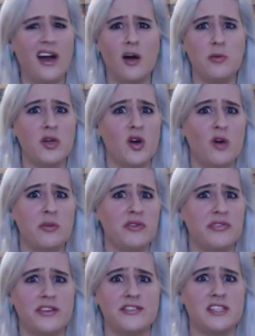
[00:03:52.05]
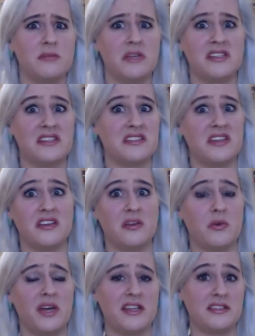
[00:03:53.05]
I'll be home in 15 minutes
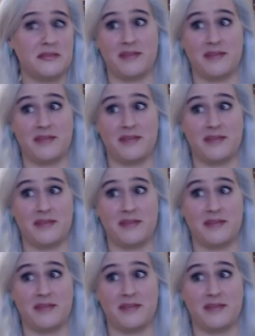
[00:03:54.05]
anyways.